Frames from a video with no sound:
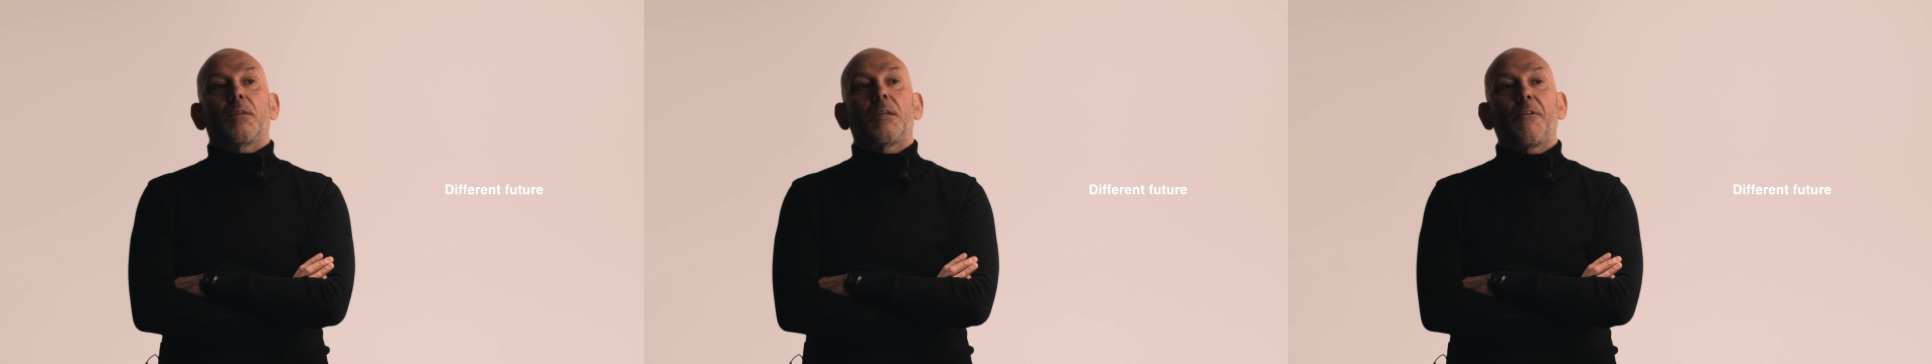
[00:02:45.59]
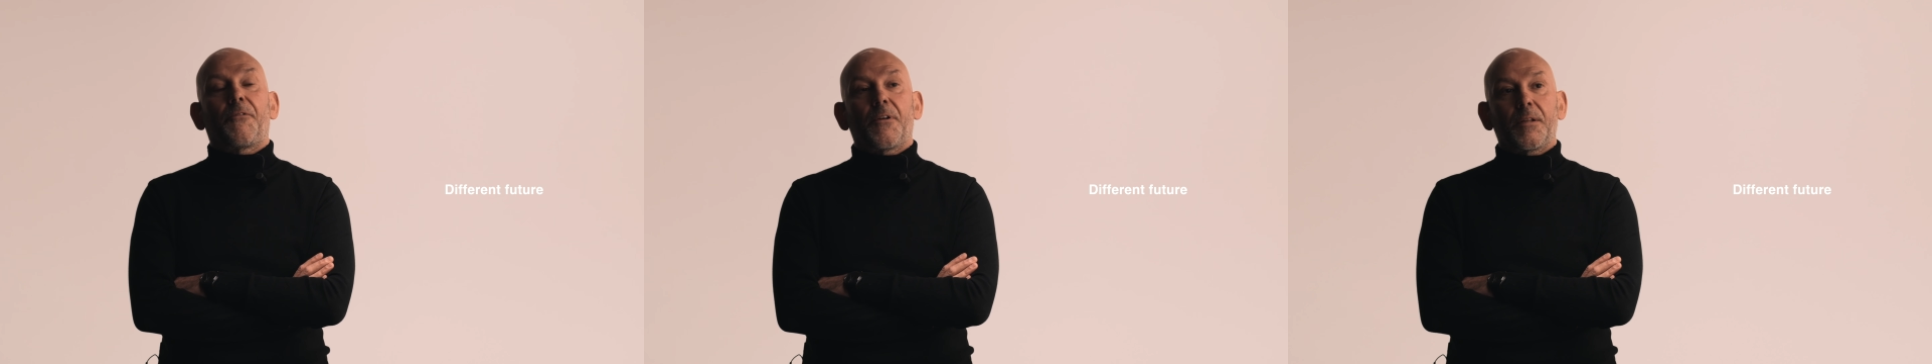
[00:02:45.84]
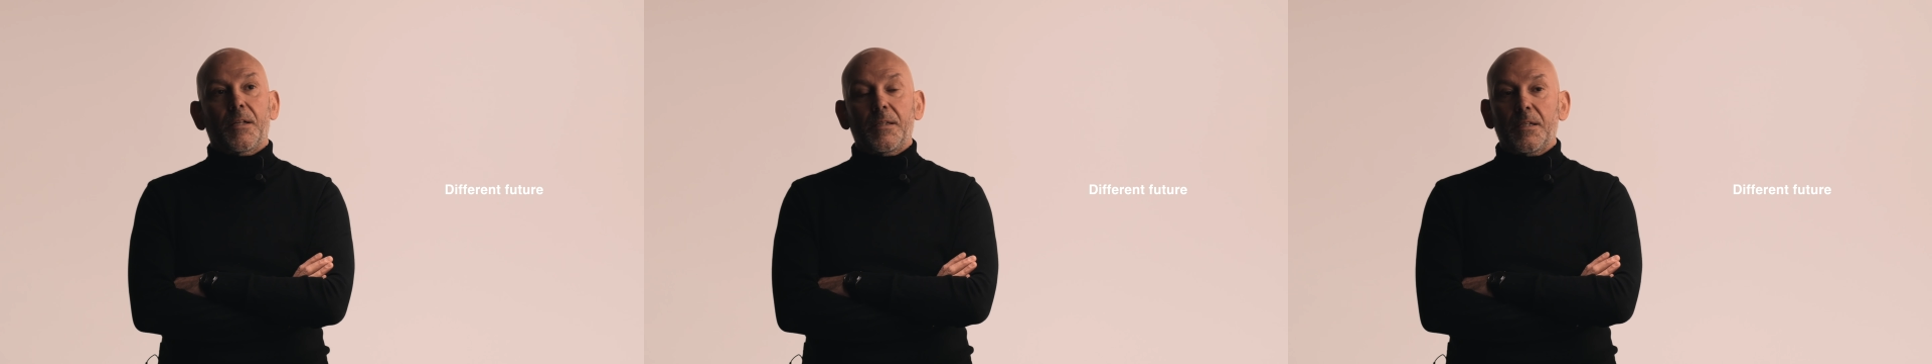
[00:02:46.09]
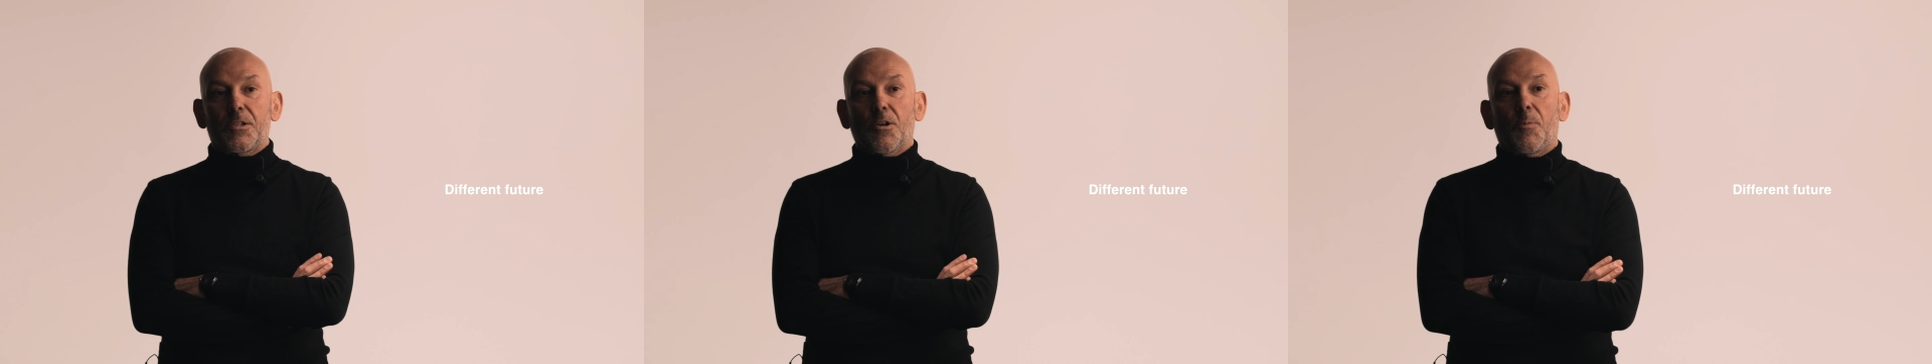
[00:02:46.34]
different than
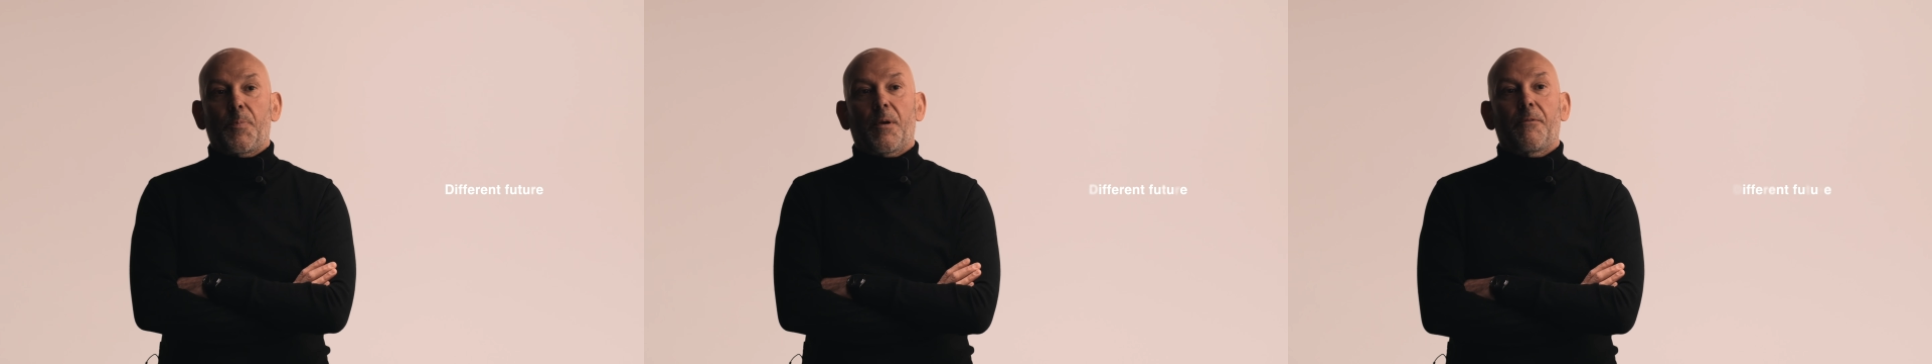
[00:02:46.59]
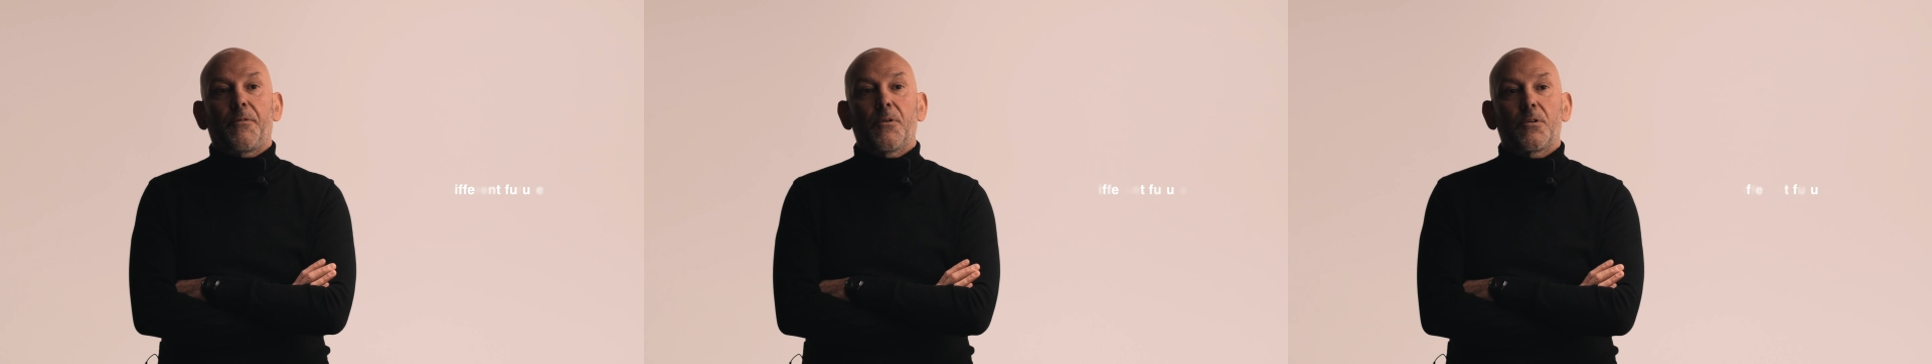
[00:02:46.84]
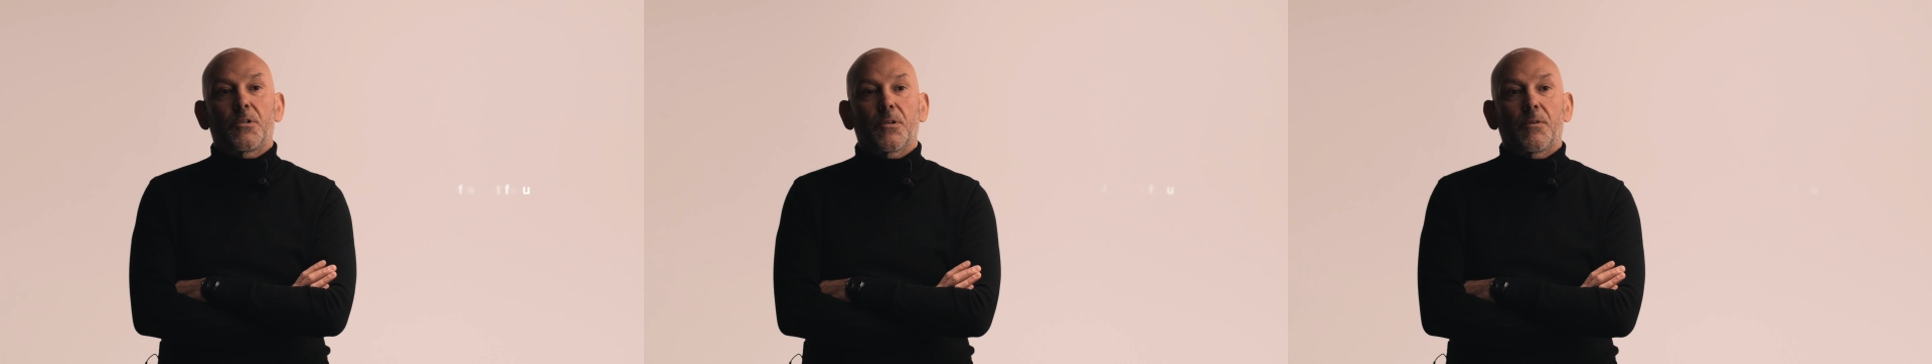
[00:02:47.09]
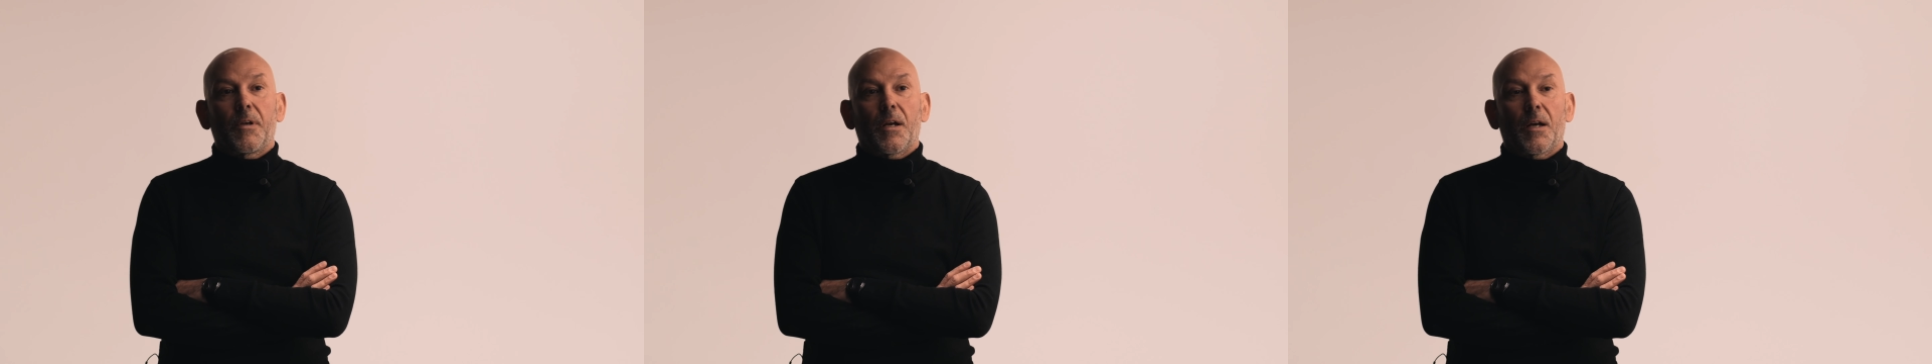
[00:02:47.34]
dystopian
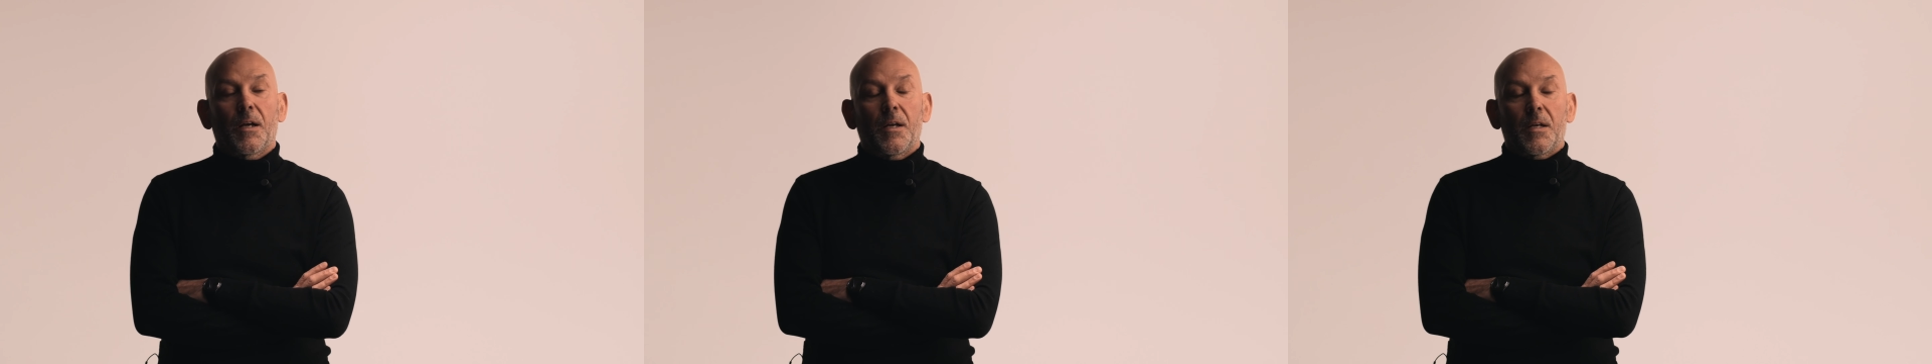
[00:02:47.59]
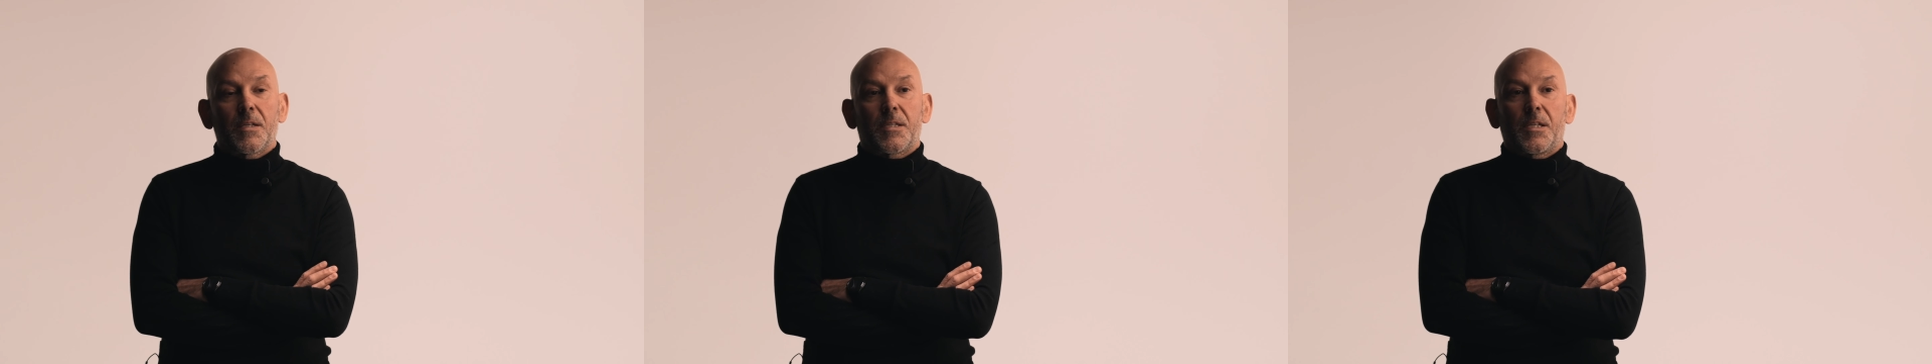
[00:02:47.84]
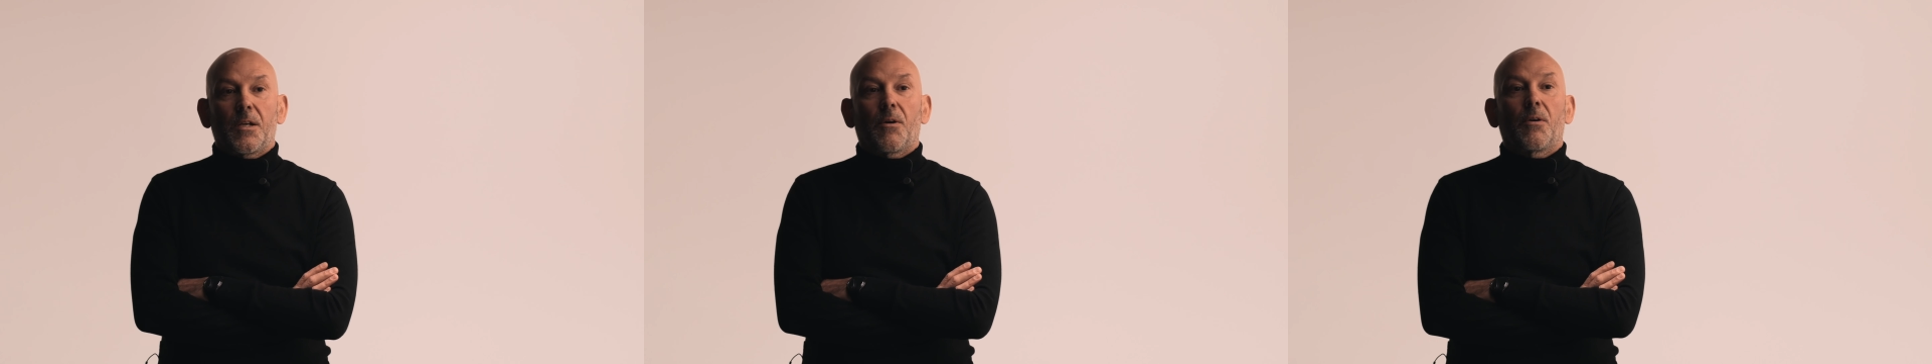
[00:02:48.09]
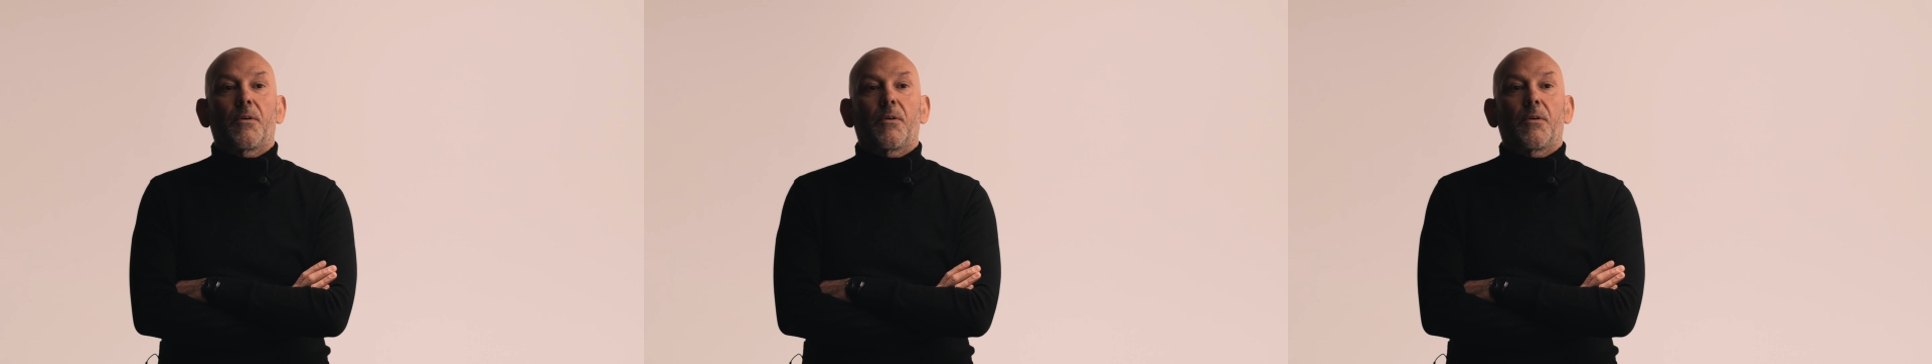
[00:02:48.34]
future we see all